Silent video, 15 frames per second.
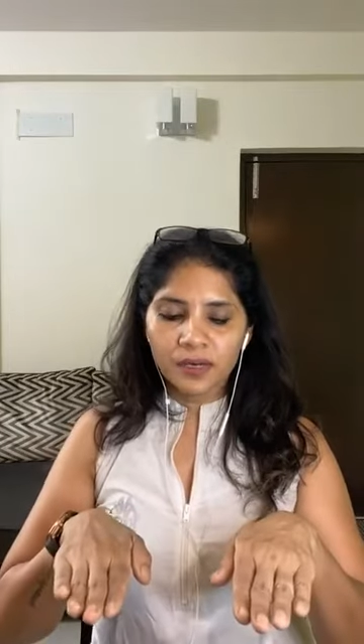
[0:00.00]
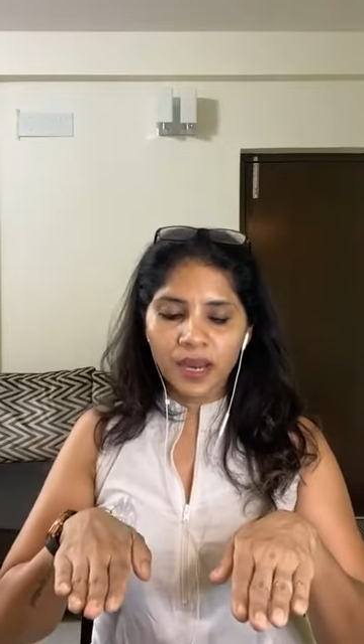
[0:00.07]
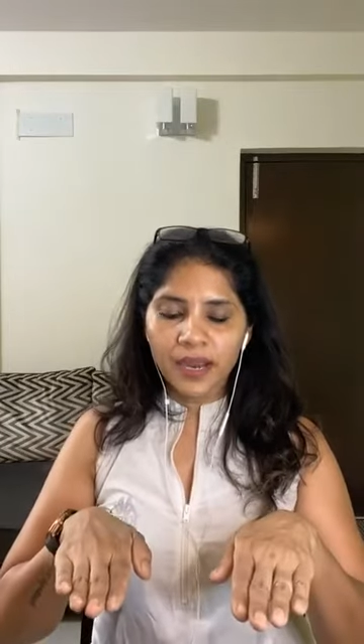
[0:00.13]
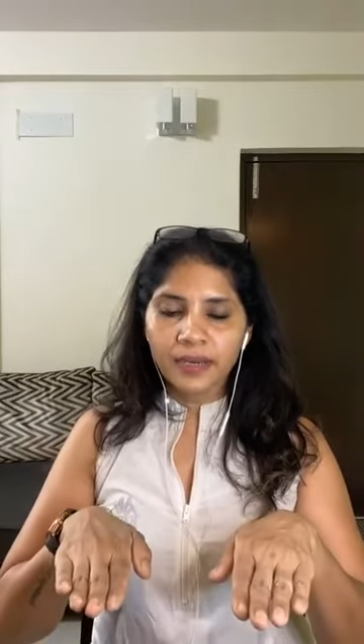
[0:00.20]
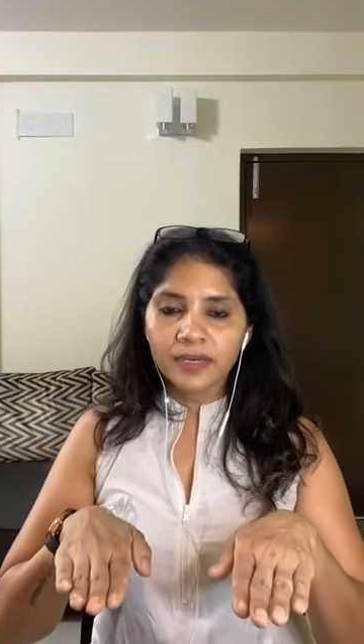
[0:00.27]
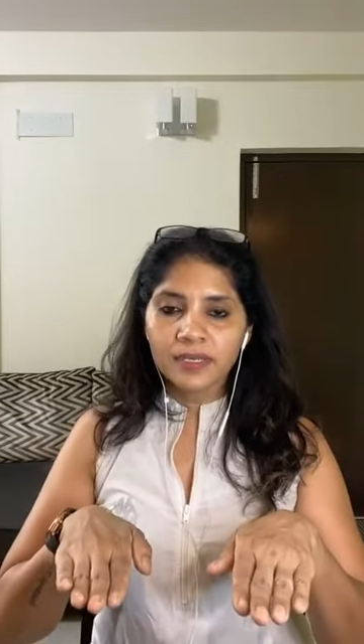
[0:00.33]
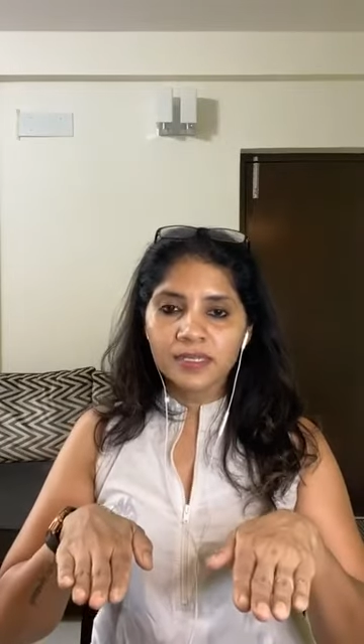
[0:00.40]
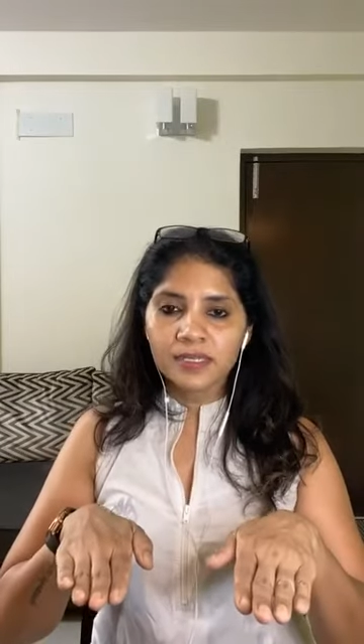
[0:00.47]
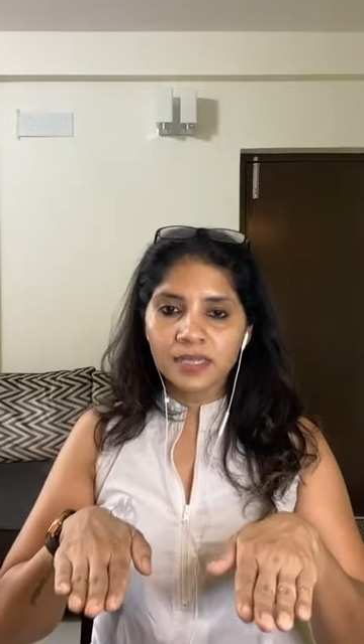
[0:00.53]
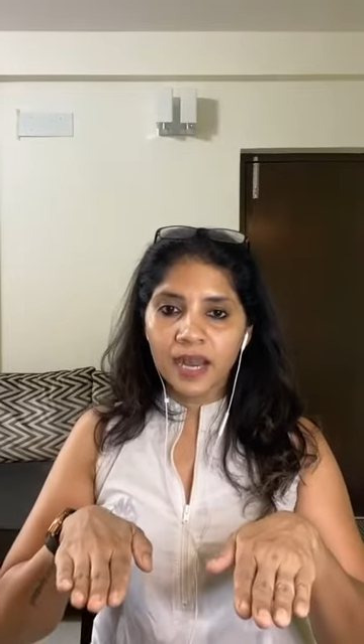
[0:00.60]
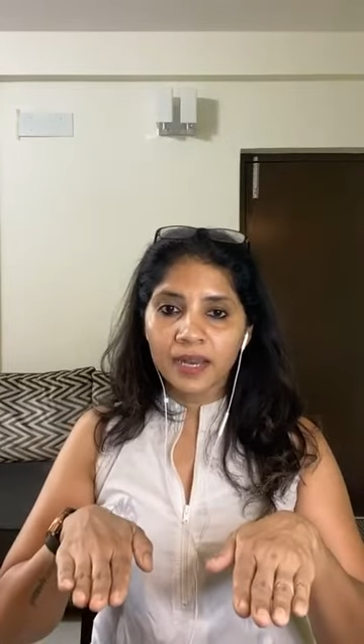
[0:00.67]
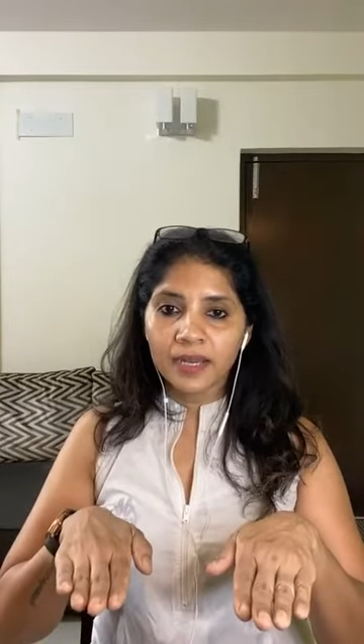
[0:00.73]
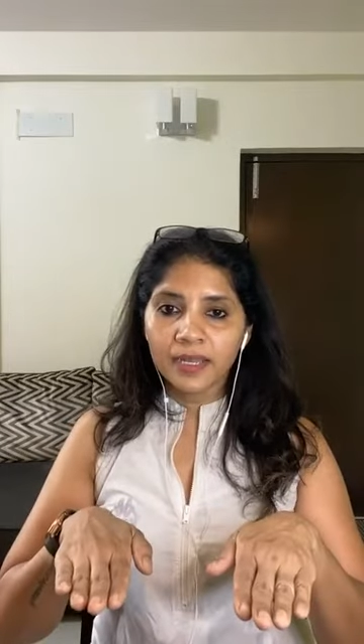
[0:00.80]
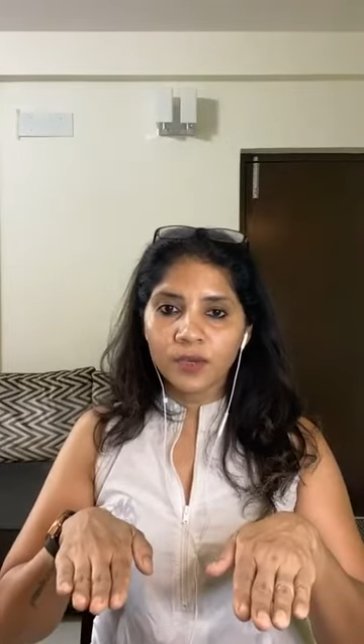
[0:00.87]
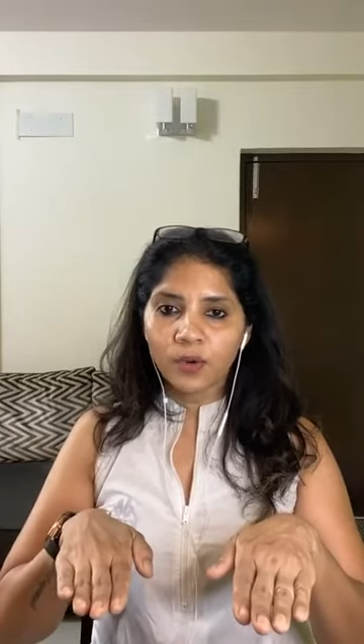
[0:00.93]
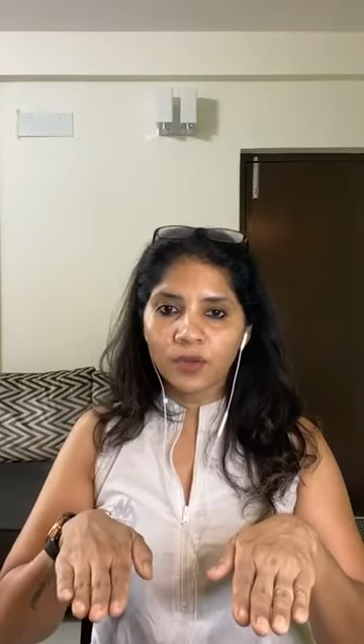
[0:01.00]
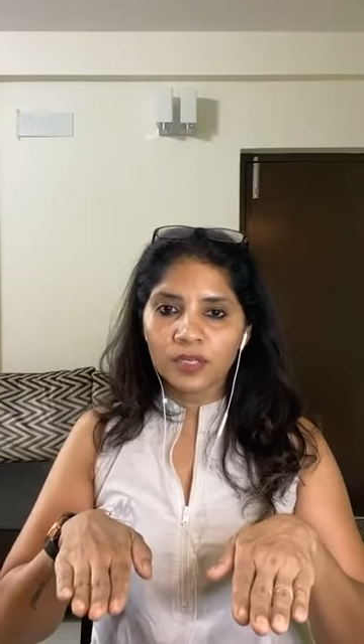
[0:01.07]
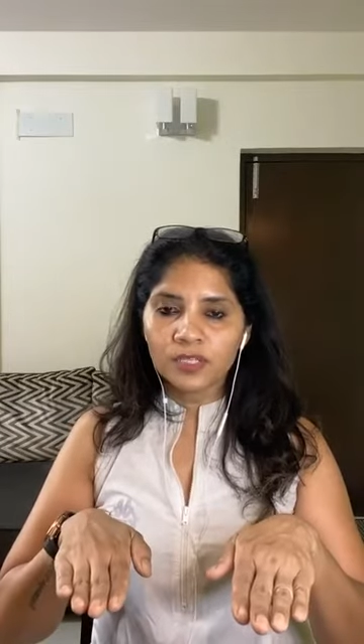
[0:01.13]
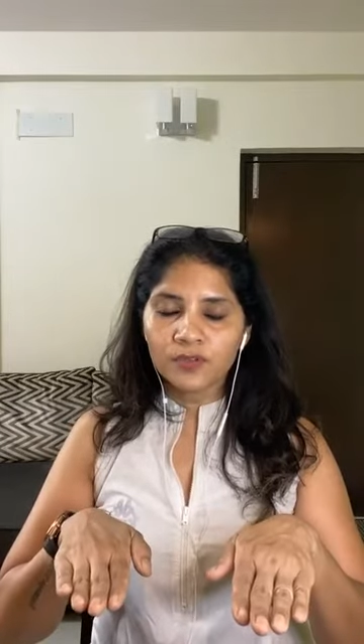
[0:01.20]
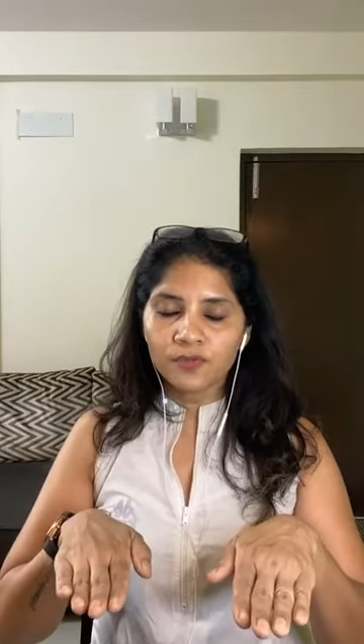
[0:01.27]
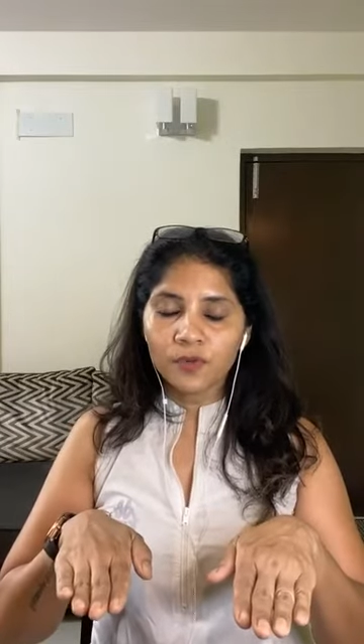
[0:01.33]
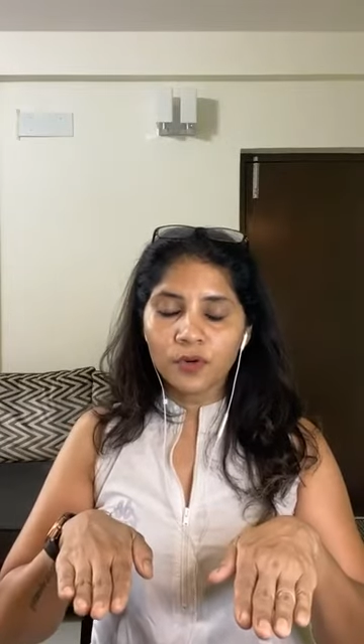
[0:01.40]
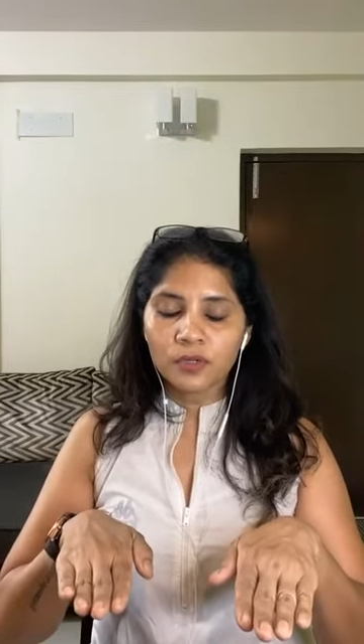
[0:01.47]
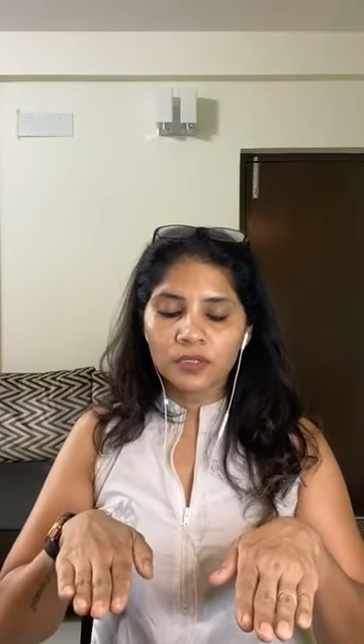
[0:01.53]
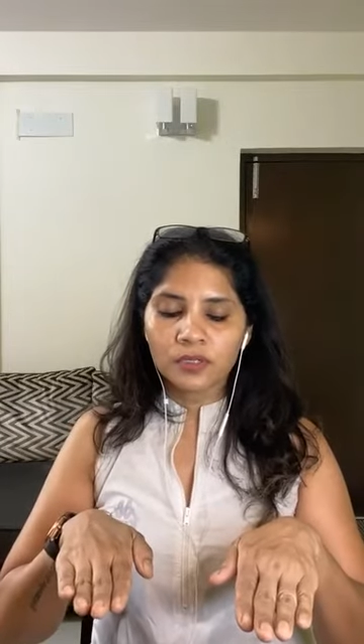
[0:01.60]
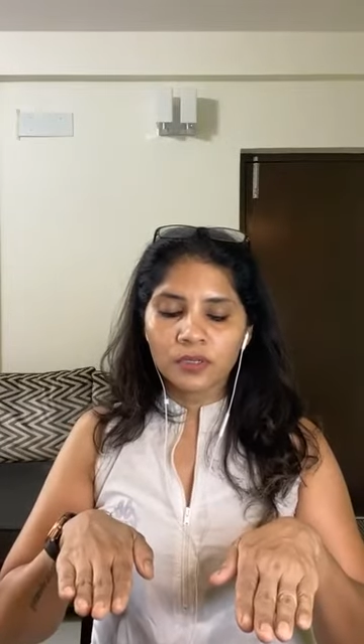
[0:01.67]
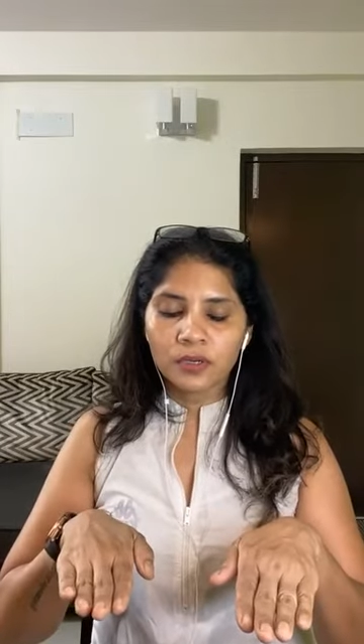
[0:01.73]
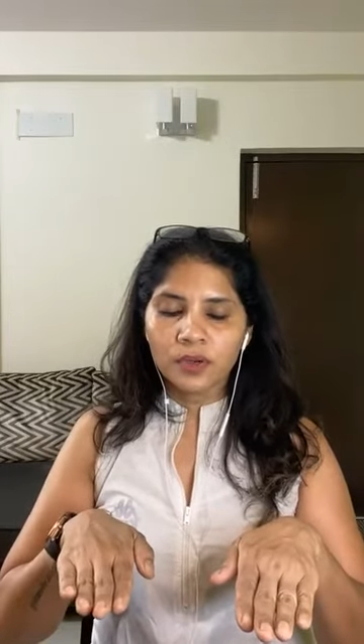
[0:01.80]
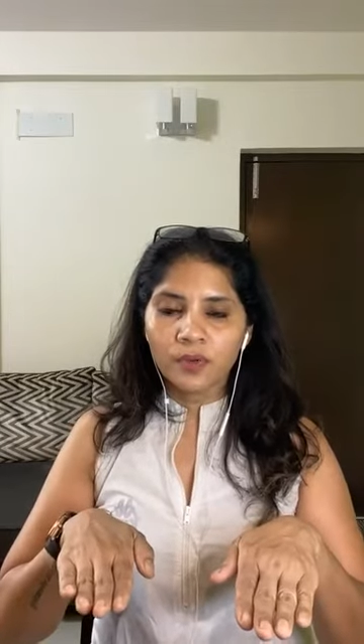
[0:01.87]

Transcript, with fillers: client is standing on his foot,